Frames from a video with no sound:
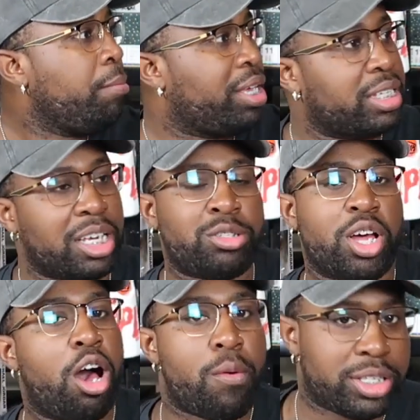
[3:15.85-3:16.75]
because I used
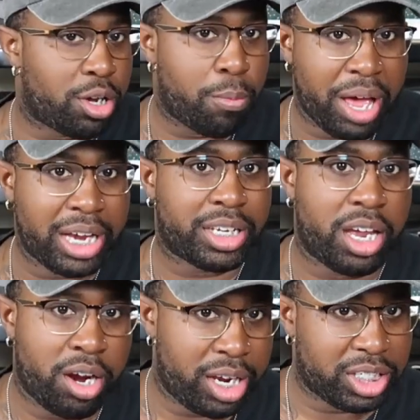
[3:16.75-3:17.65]
to always go back
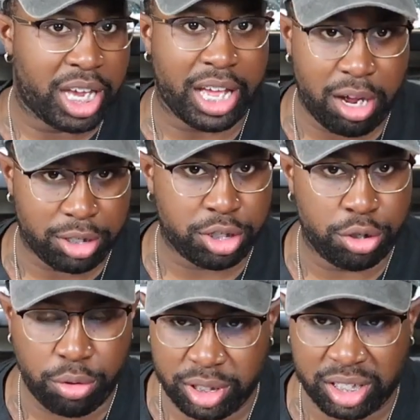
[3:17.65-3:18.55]
there and check out the
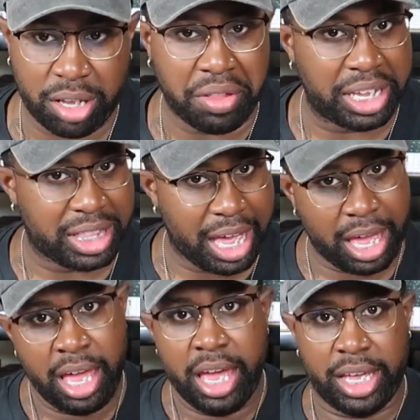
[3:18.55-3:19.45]
shoes and stuff like
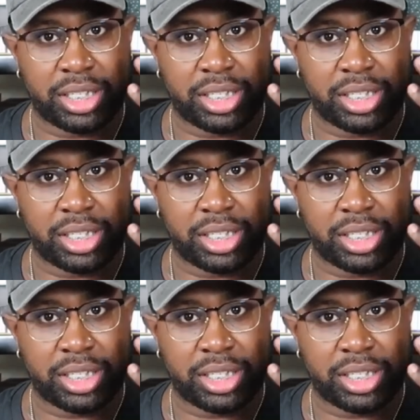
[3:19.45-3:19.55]
that